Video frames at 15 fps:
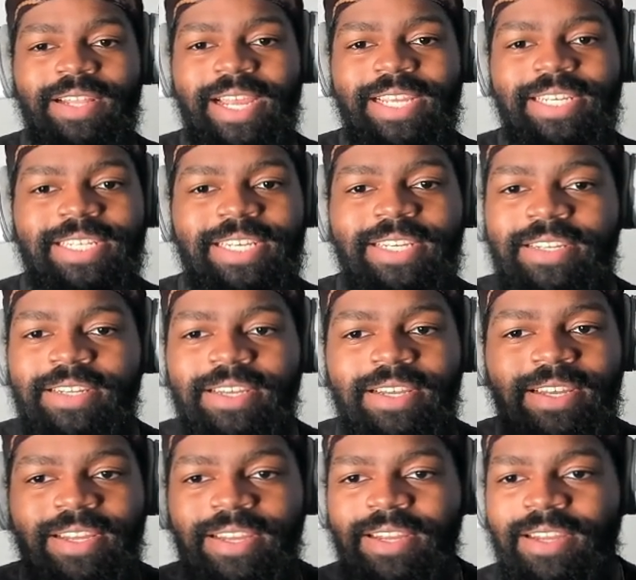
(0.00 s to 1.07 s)
Like, she
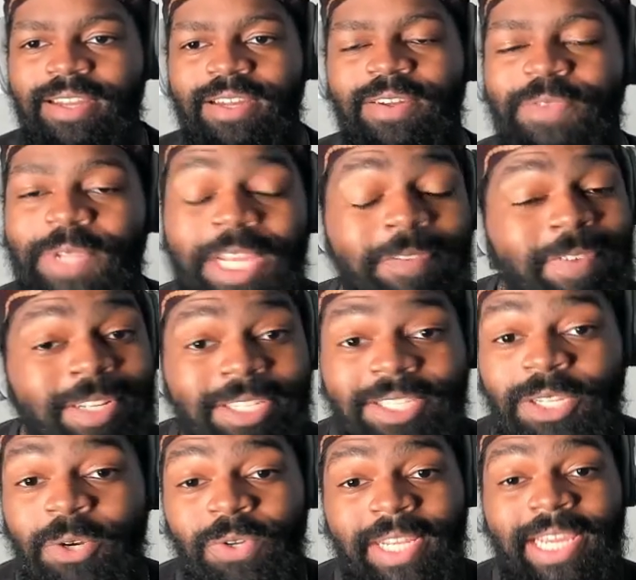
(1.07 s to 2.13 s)
leave it to
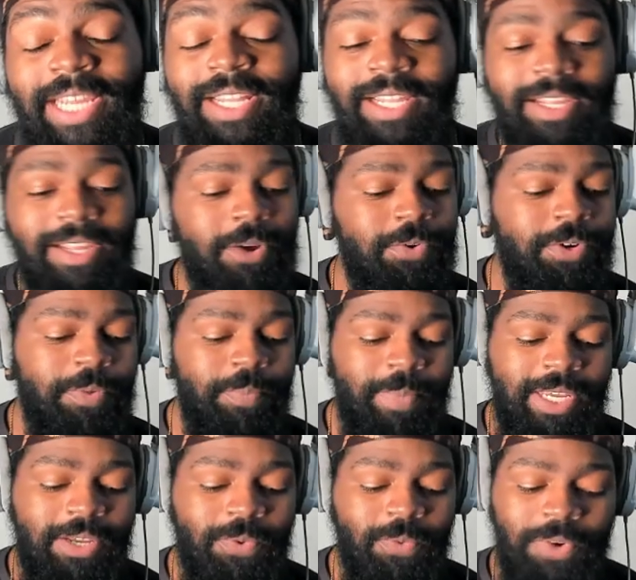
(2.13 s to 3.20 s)
Snow to kill it on a
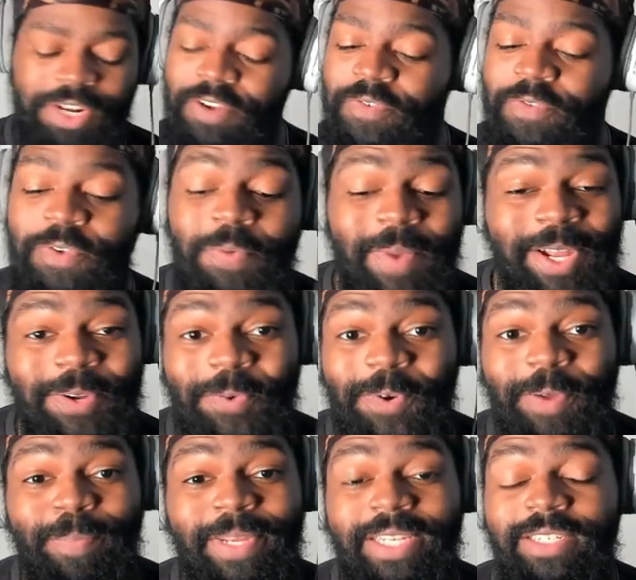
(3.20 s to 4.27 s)
beat, whatever, no matter
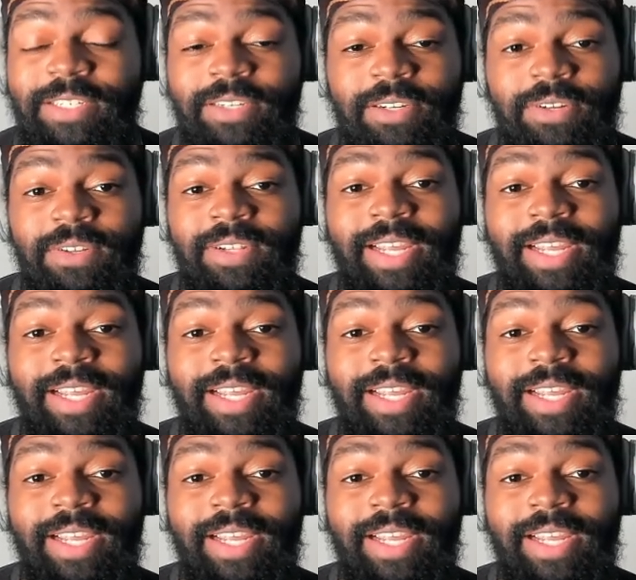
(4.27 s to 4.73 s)
what beat she on.